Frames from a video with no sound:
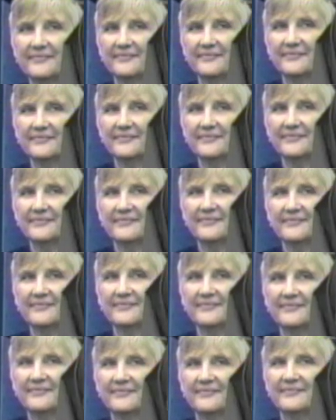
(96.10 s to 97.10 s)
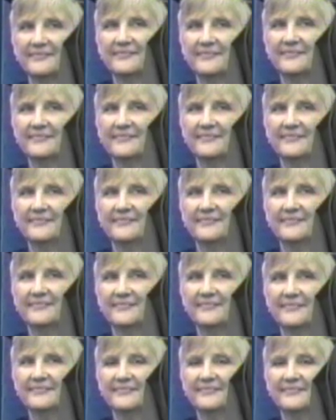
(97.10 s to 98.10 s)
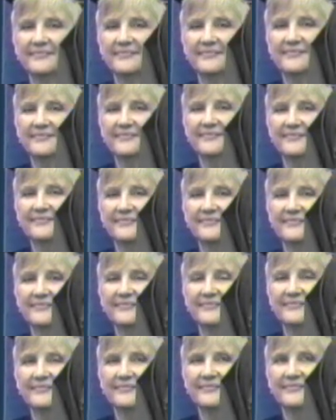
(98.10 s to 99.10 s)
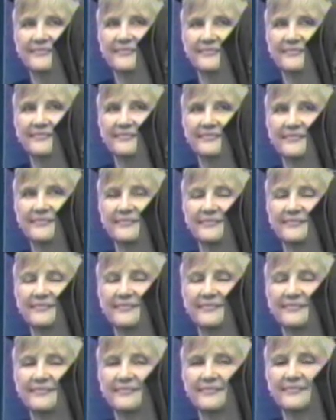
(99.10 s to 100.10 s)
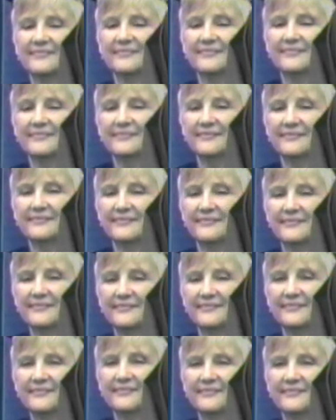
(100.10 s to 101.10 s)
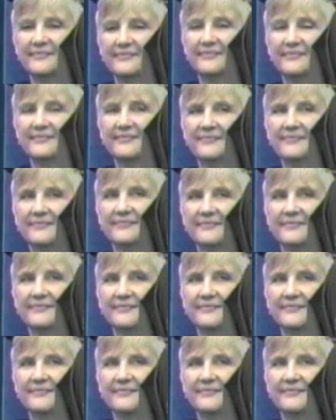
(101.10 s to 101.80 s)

No words are spoken by the person on screen.